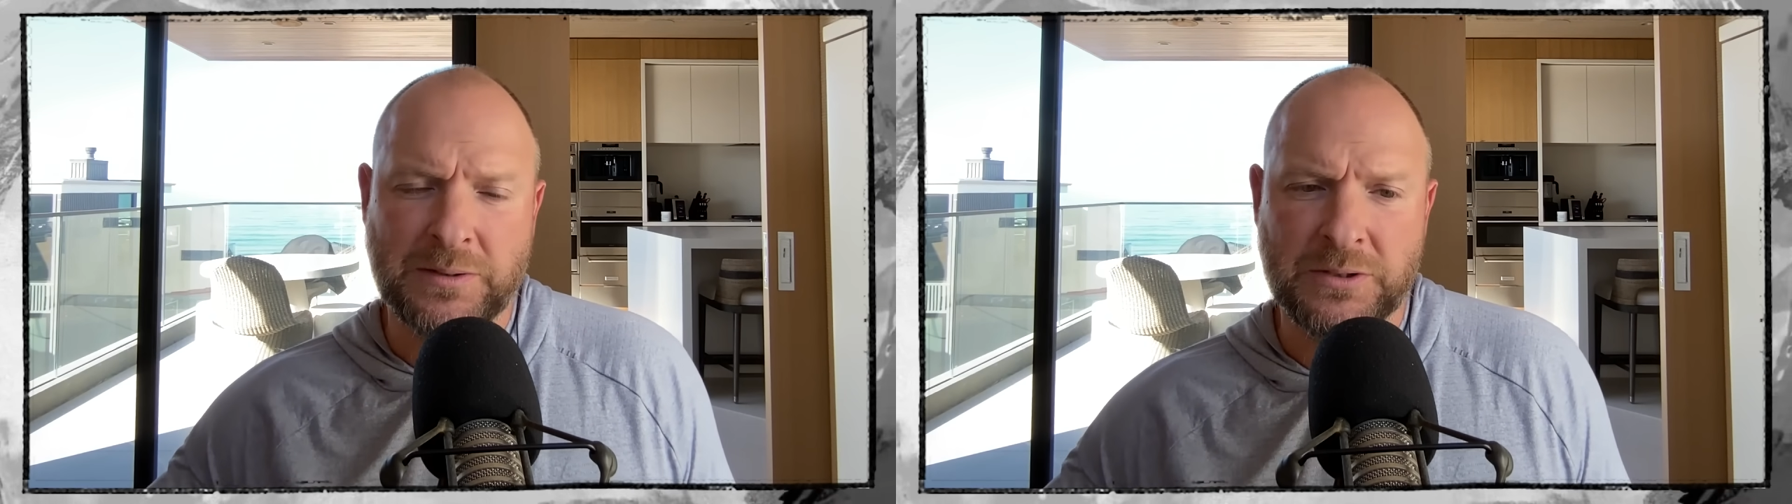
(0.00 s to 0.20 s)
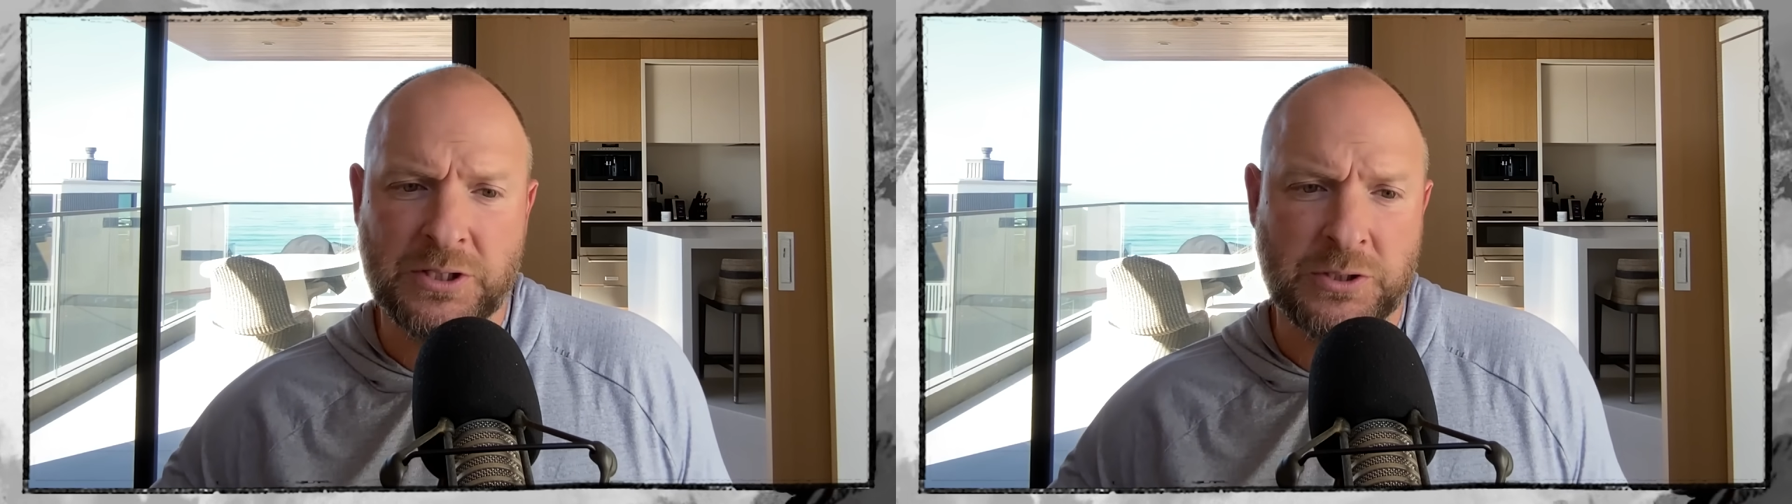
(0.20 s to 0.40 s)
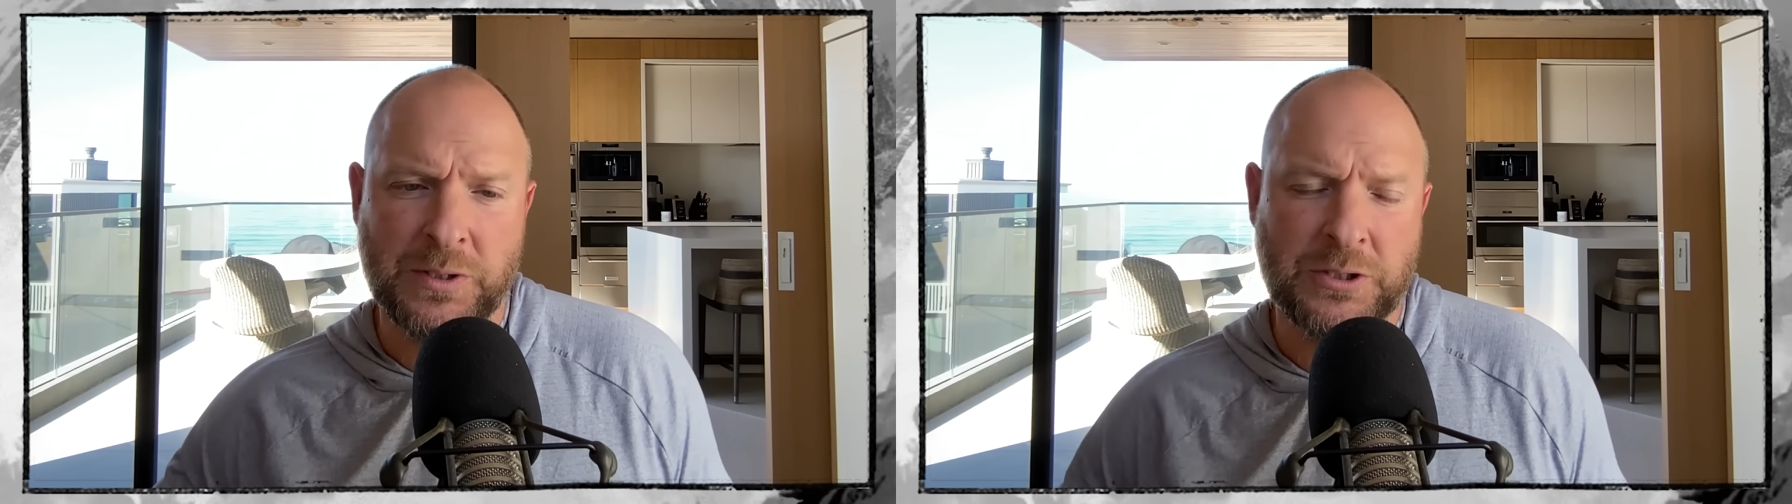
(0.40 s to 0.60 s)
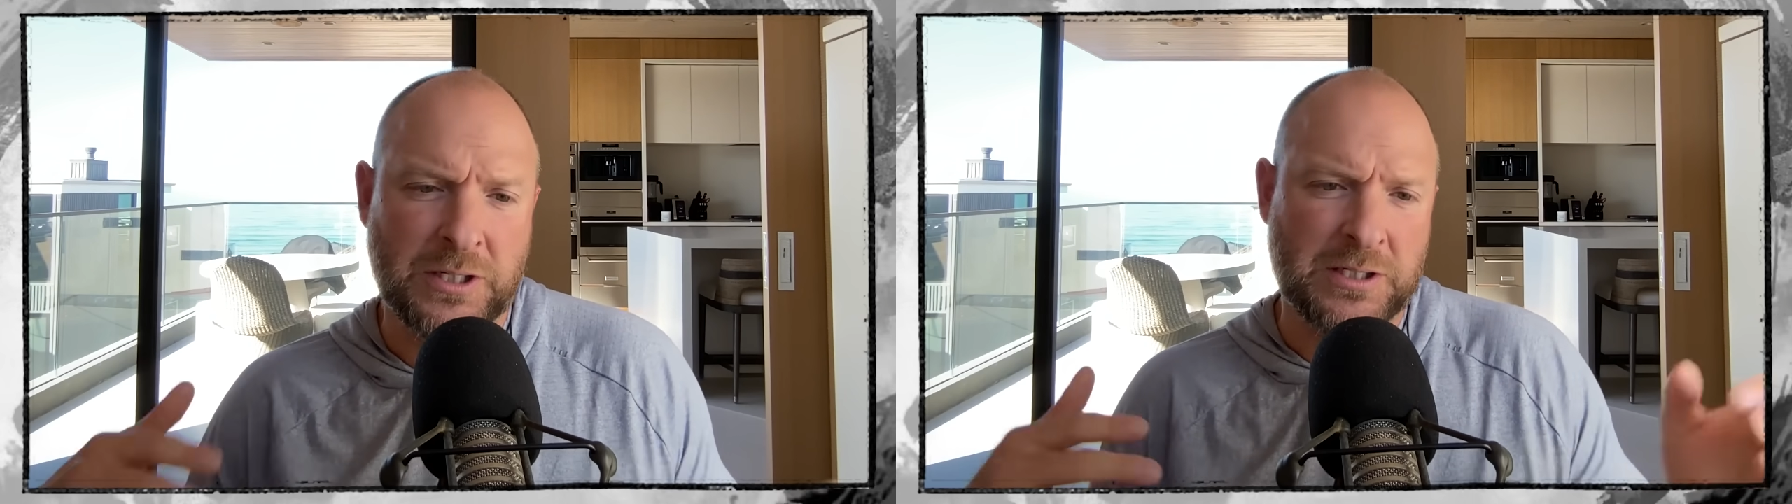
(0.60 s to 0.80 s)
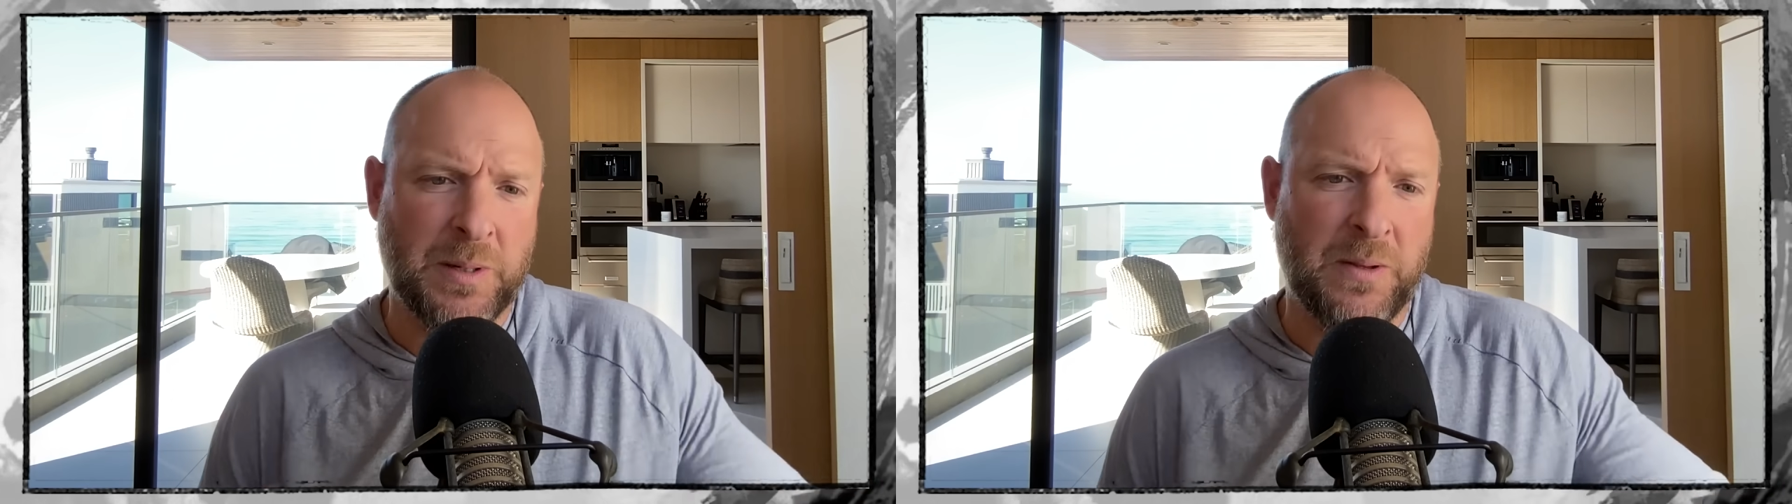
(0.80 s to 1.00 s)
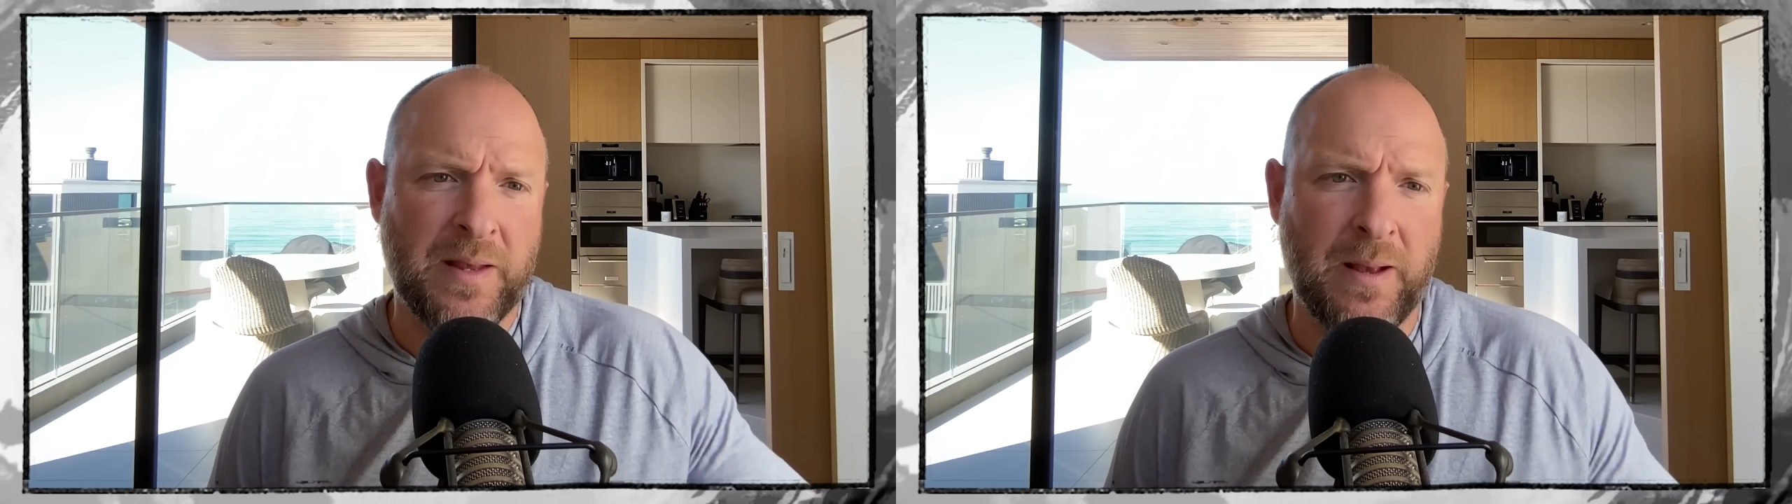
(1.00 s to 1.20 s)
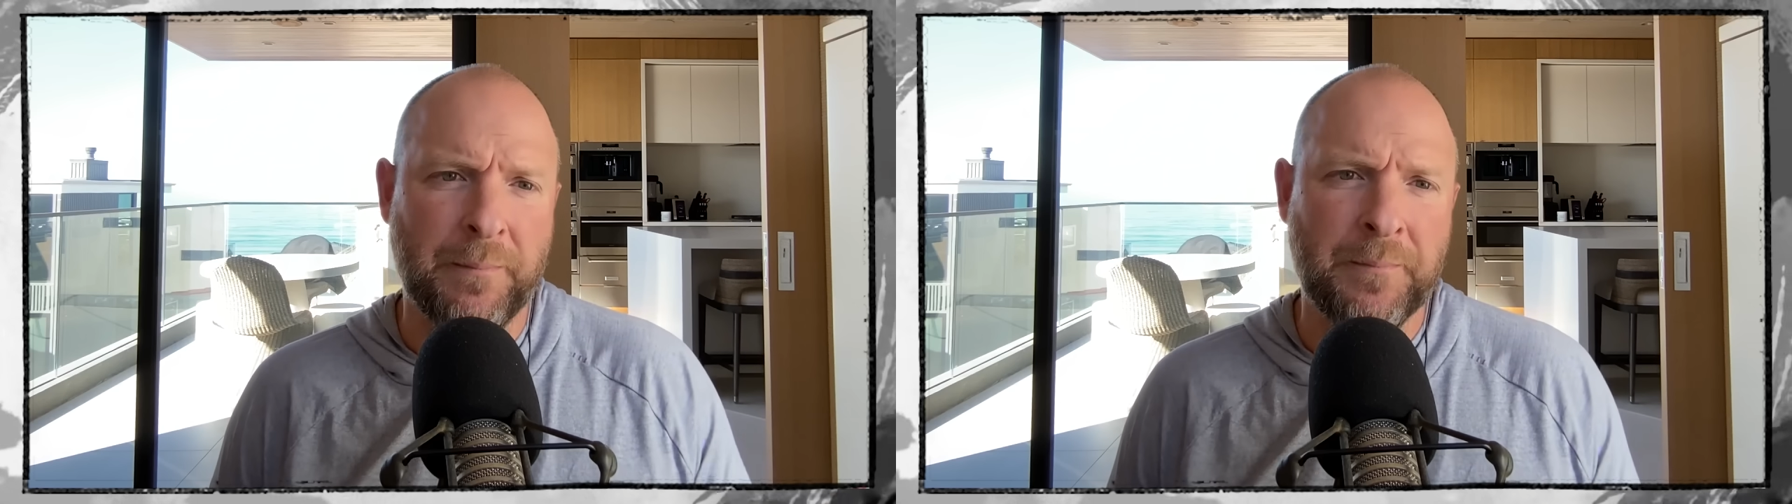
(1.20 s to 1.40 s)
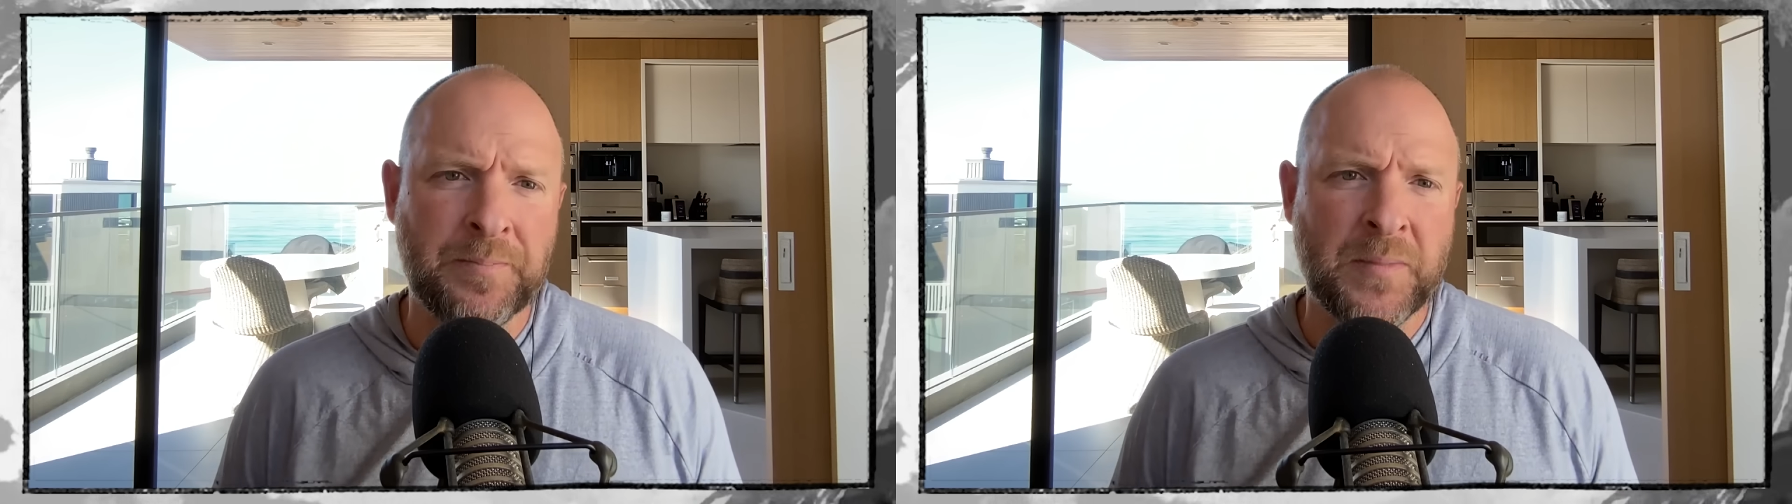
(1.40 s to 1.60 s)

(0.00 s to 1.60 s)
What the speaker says: their situation, it's about them.